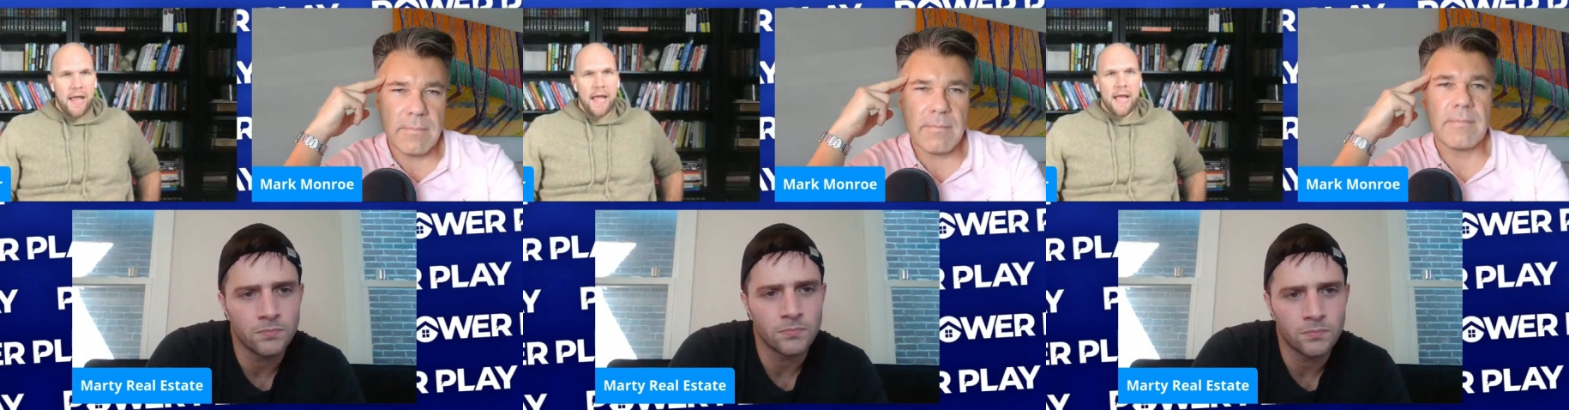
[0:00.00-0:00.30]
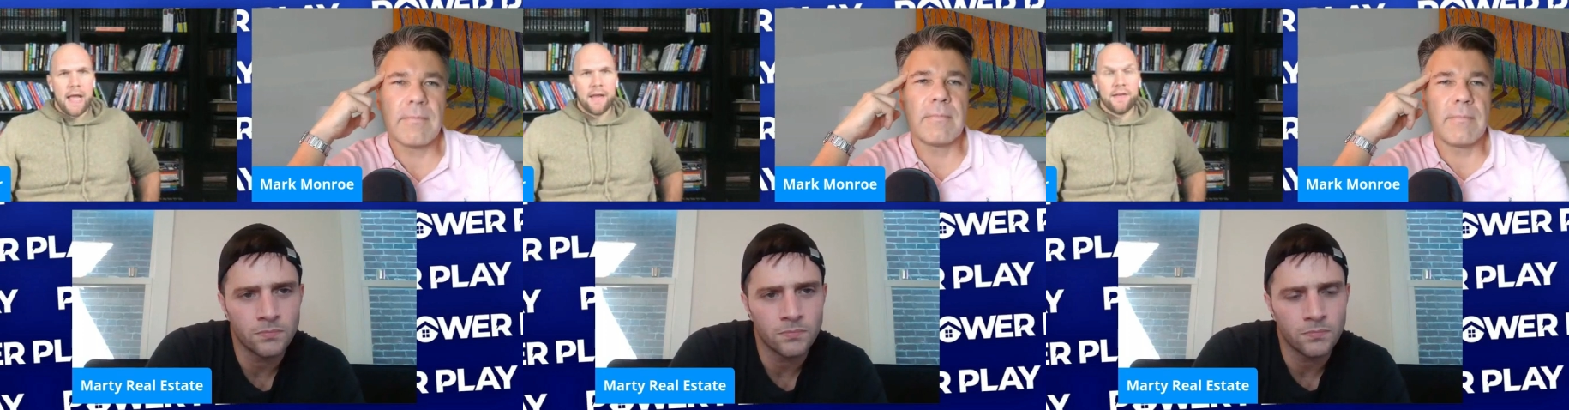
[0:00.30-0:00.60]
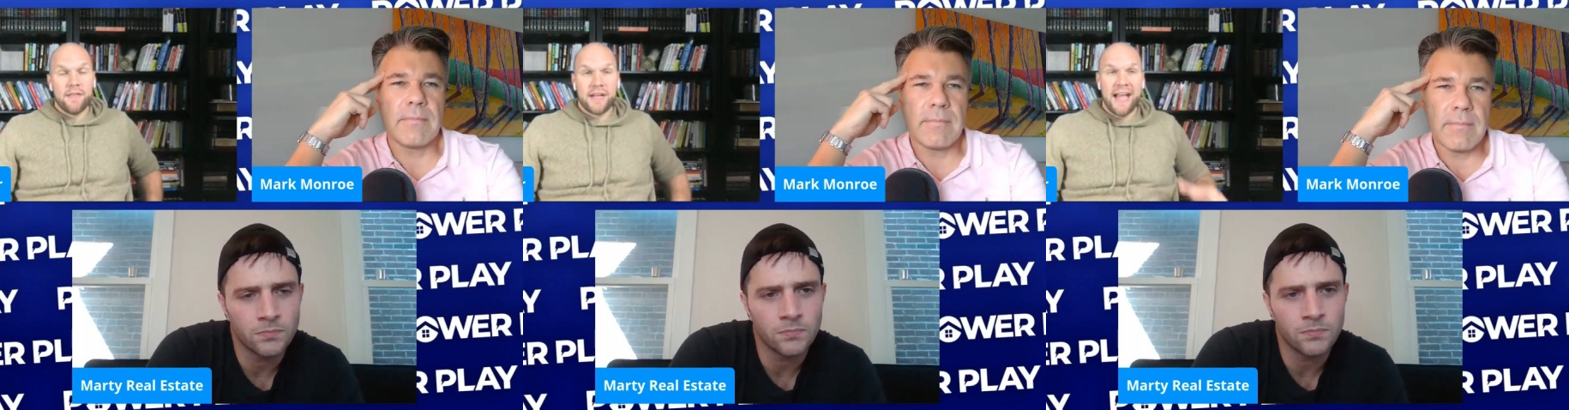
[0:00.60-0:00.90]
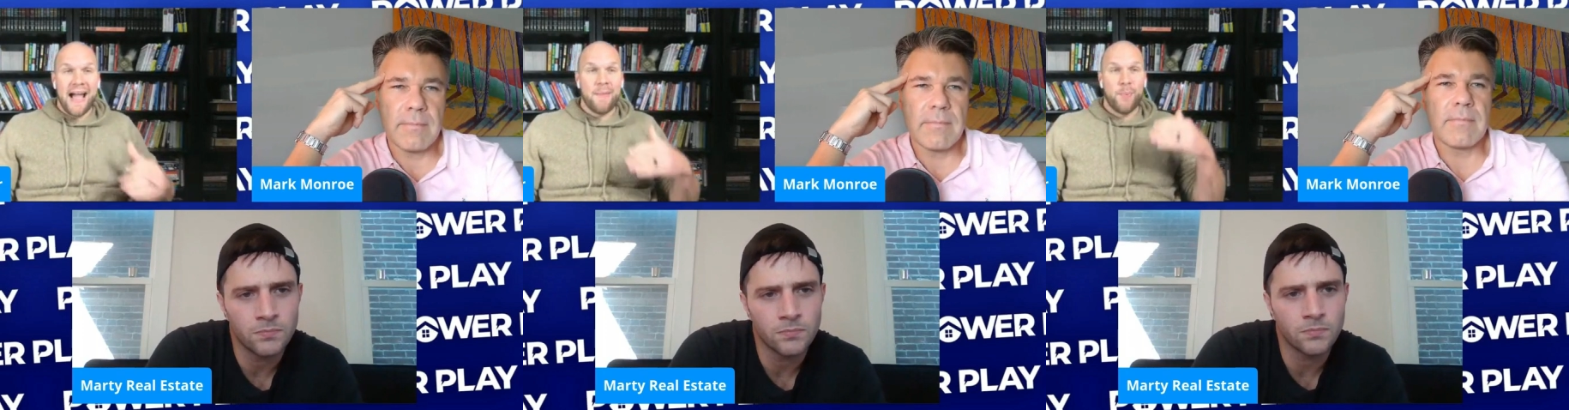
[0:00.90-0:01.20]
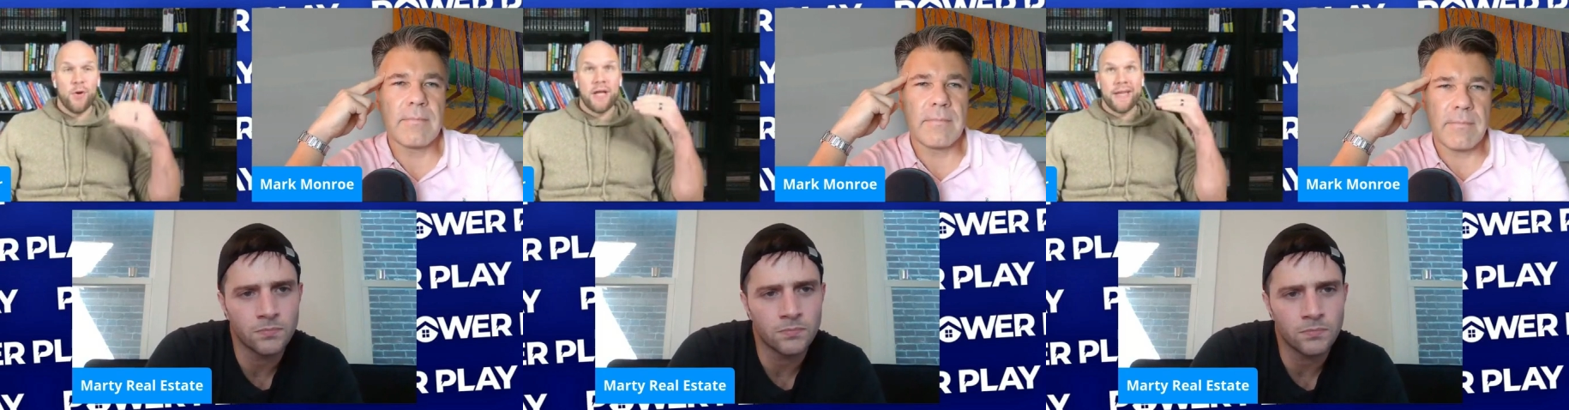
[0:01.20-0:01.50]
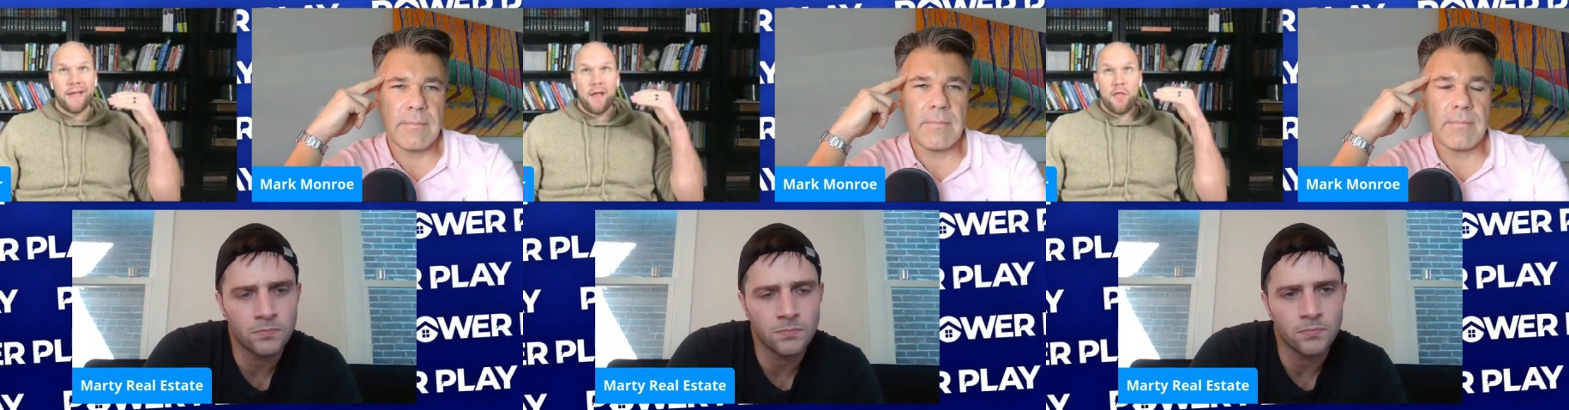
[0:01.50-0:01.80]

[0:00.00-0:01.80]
Speaker 1: and the guy put